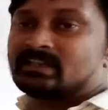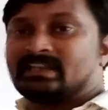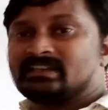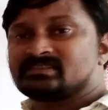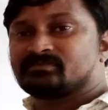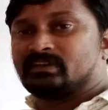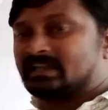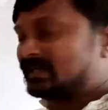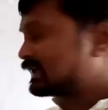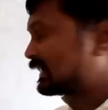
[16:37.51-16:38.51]
Yes, we
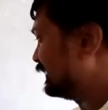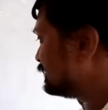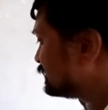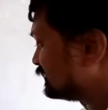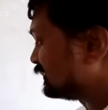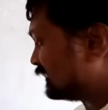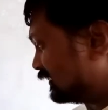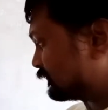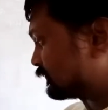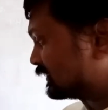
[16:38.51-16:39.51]
can write.
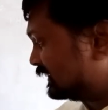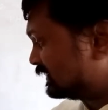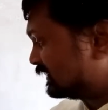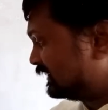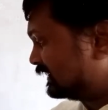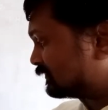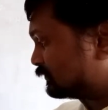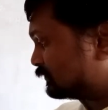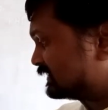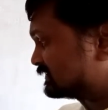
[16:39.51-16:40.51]
After that, here
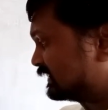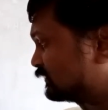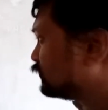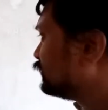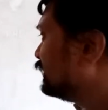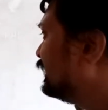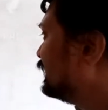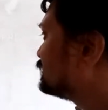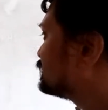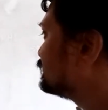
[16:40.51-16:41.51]
what is there? Only
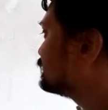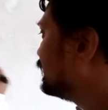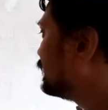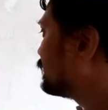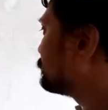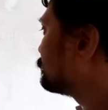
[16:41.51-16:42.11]
h is there.